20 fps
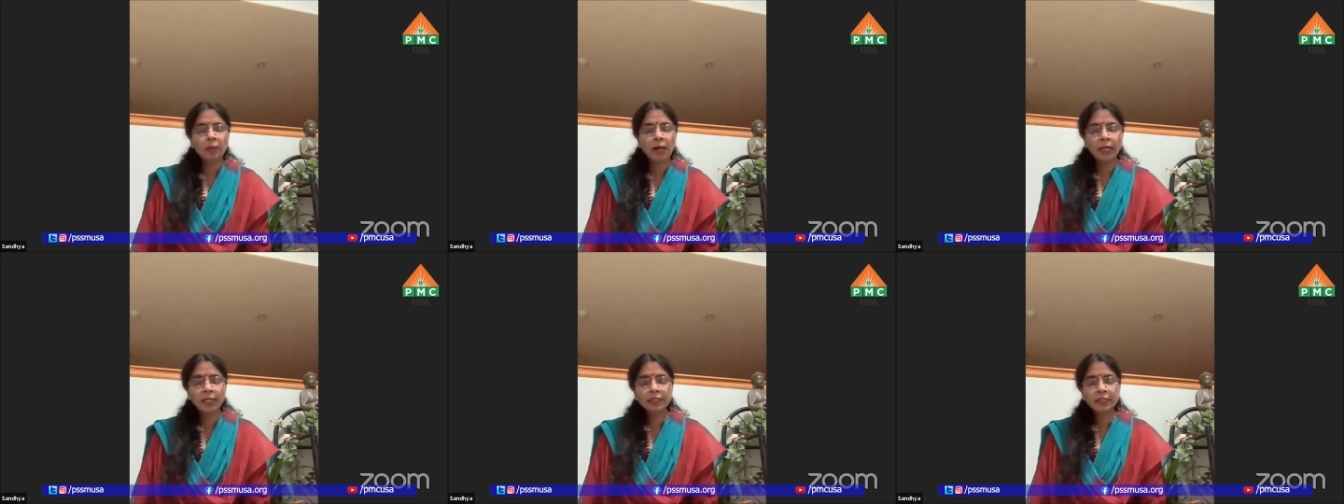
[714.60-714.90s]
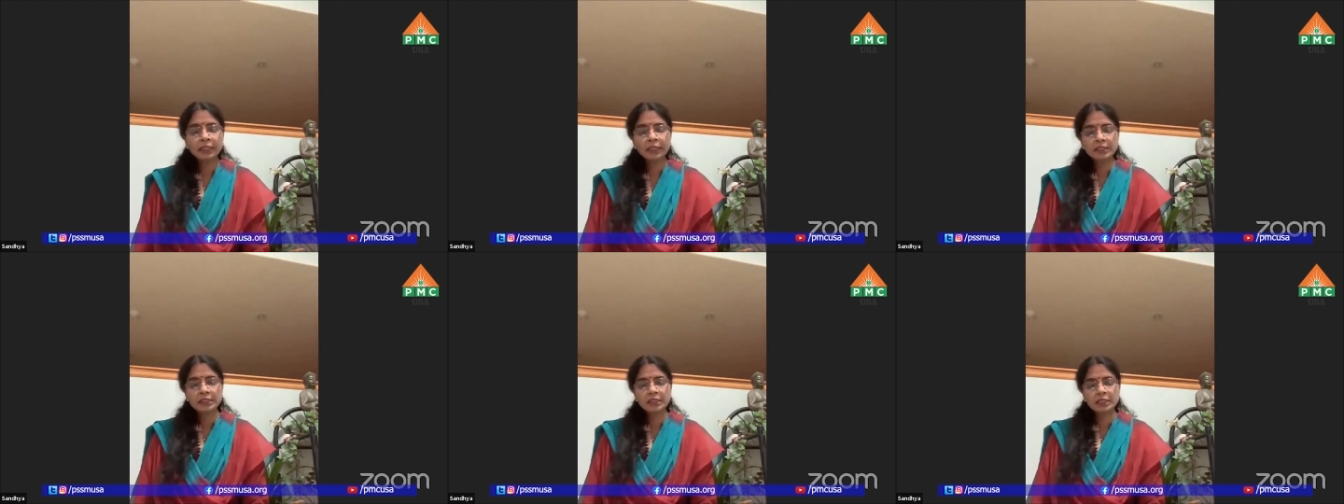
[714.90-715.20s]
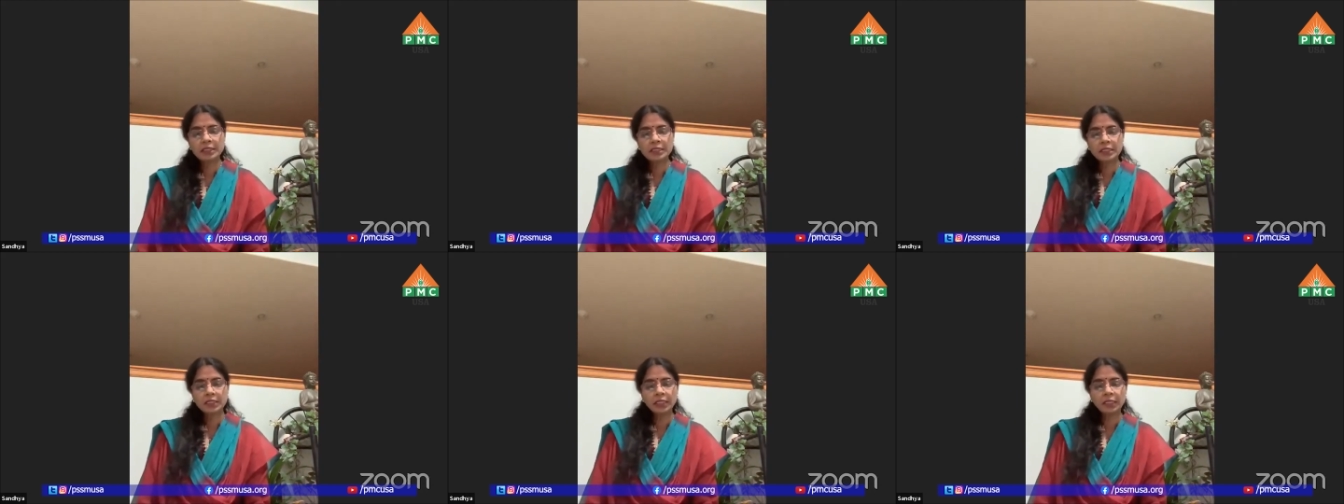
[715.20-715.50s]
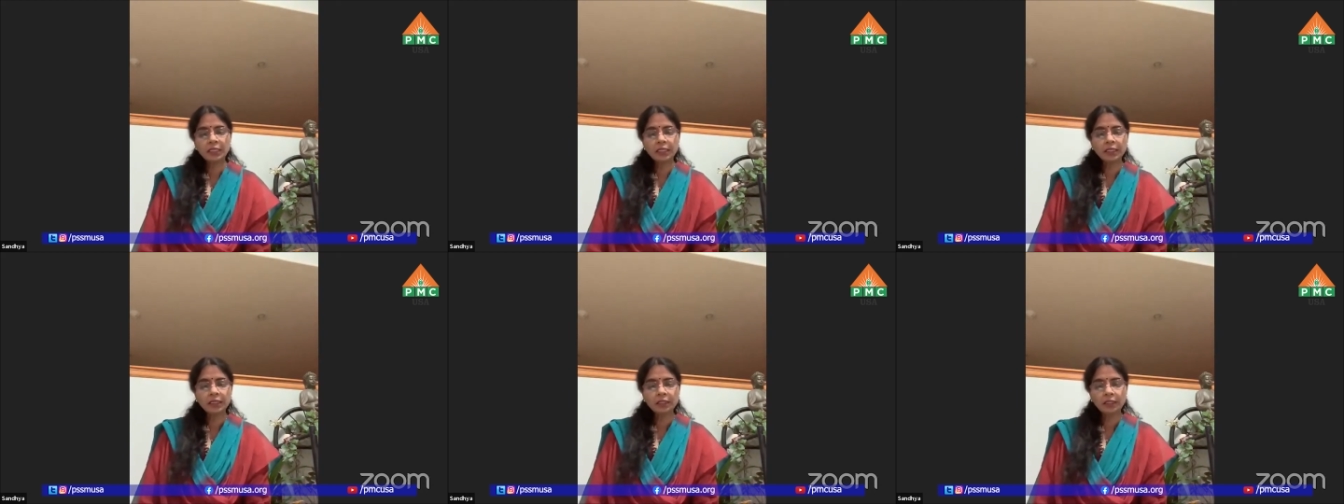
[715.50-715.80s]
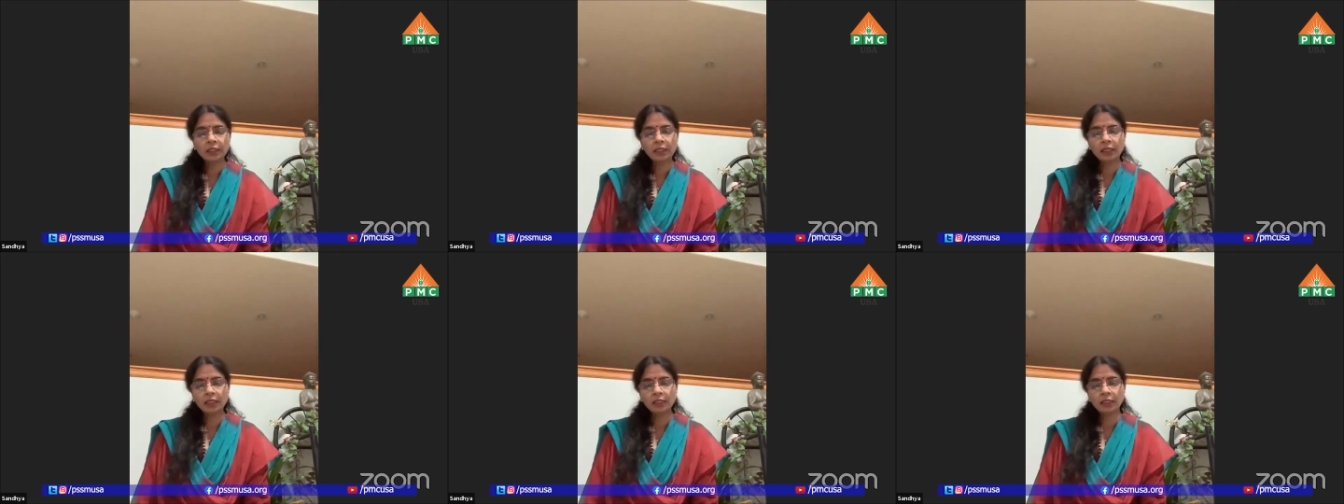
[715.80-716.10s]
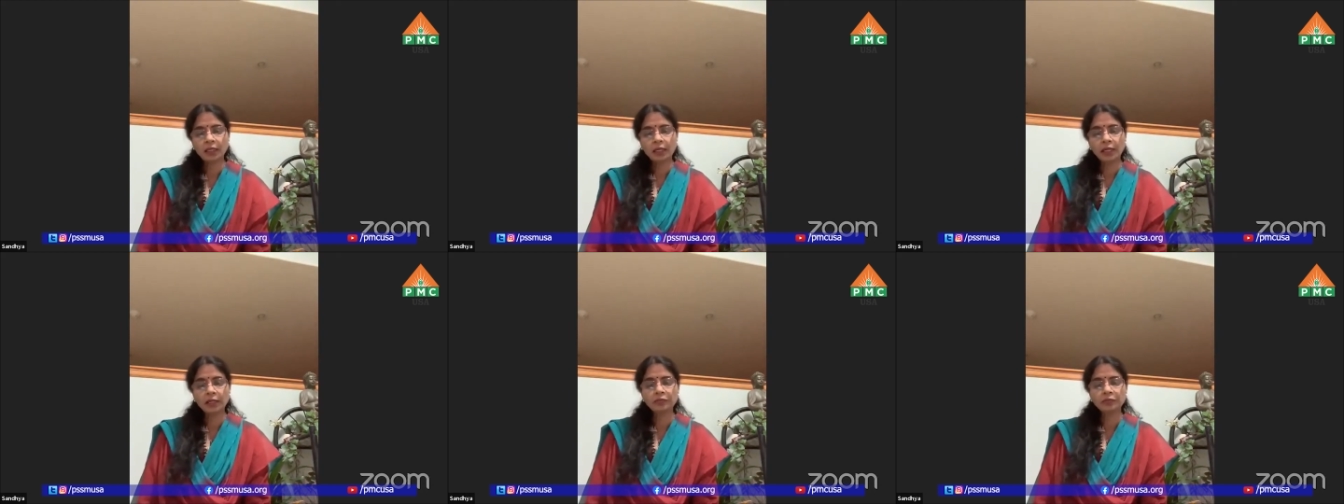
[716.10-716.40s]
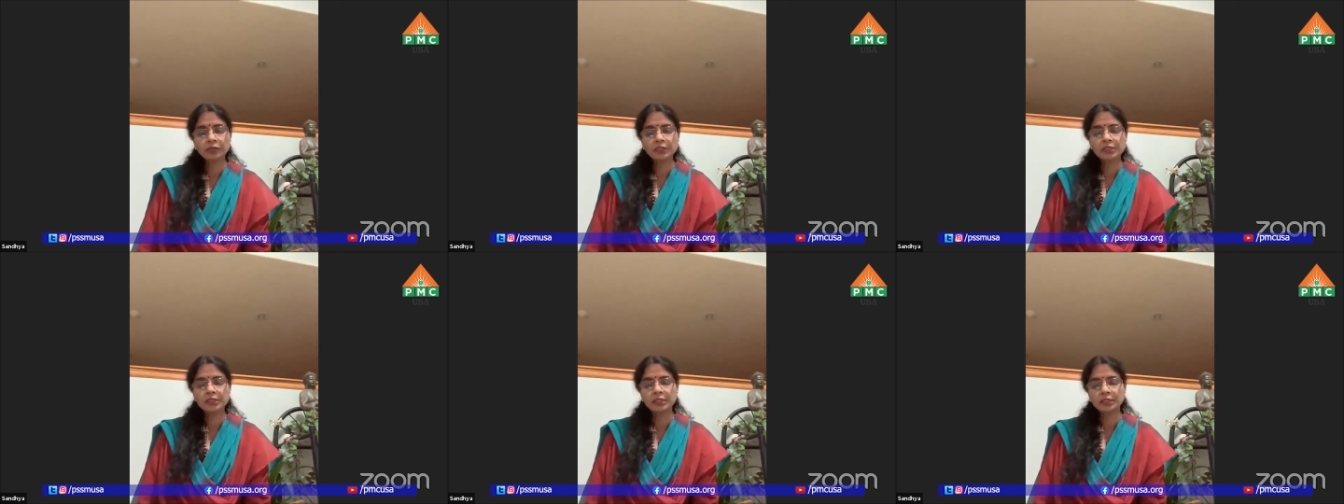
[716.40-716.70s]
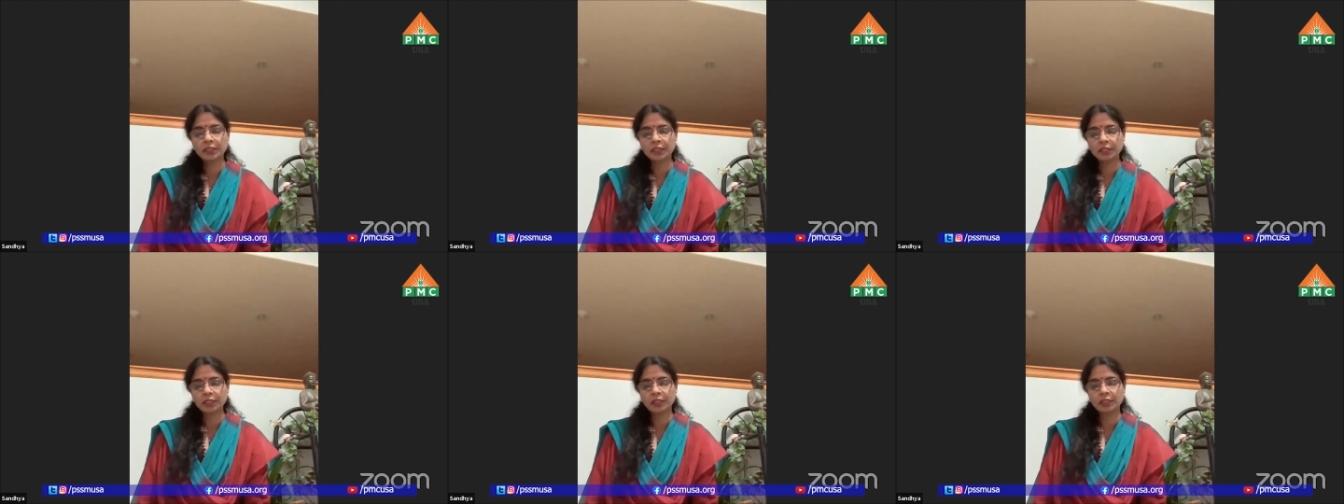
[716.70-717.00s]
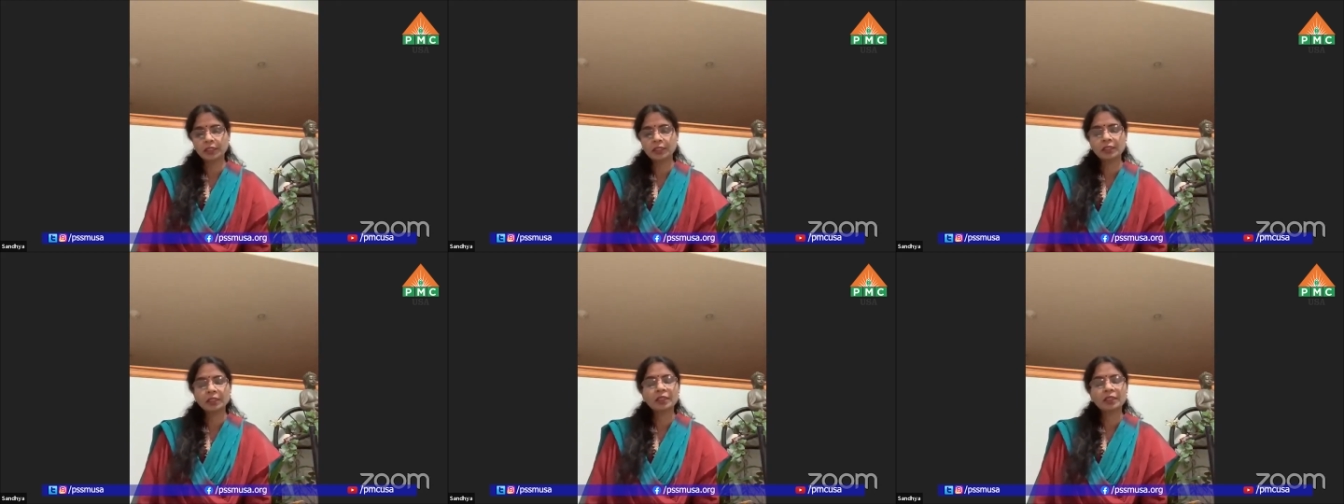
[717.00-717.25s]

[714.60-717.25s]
Mind is the seed and life is the tree.